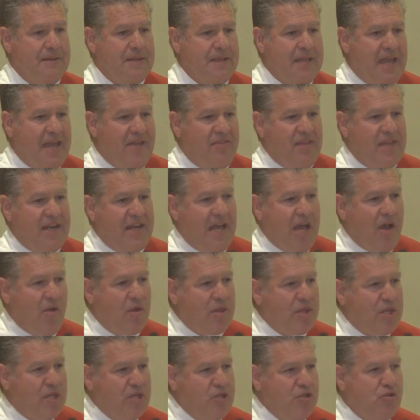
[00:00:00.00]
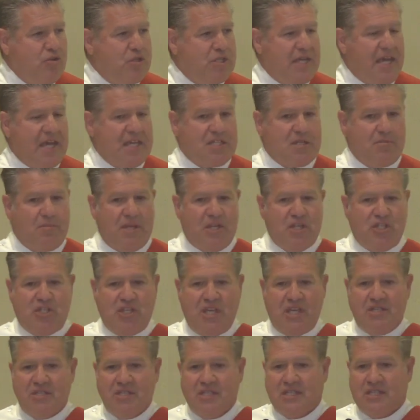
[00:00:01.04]
and then how in the New Testament
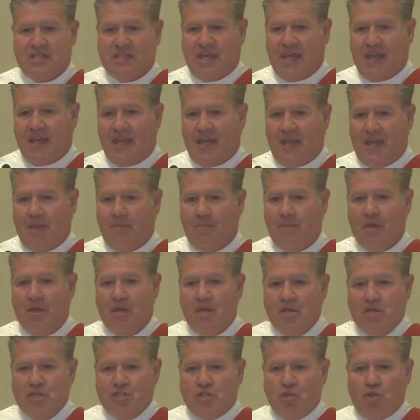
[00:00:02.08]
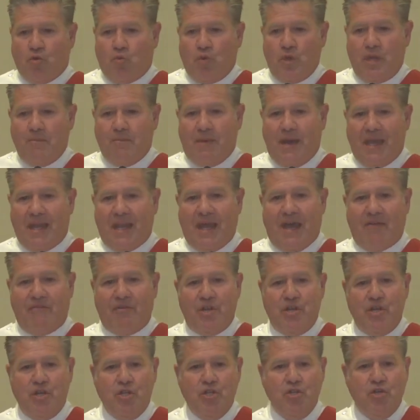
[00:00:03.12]
Jesus came so that we might have a
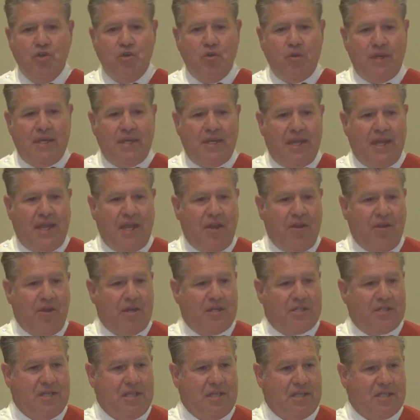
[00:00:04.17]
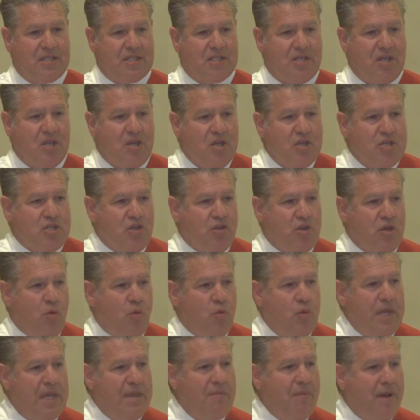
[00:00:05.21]
new inheritance, so that
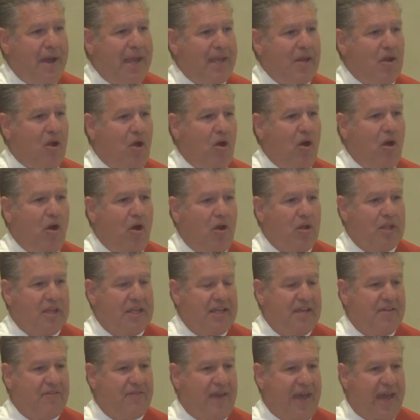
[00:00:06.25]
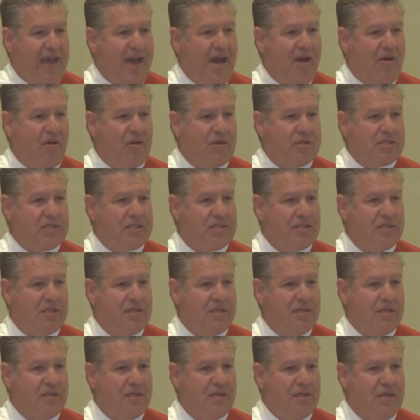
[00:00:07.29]
we might all live out
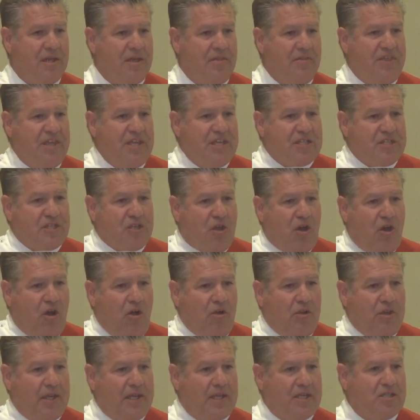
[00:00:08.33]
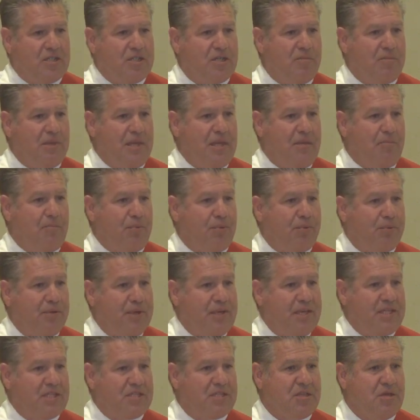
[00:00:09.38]
this calling to be
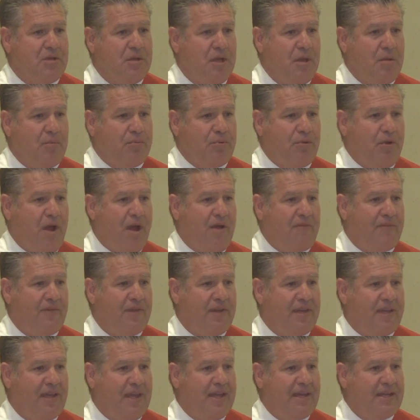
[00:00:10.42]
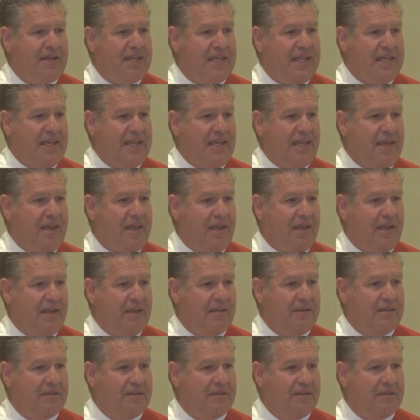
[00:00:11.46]
priest, prophet, and king.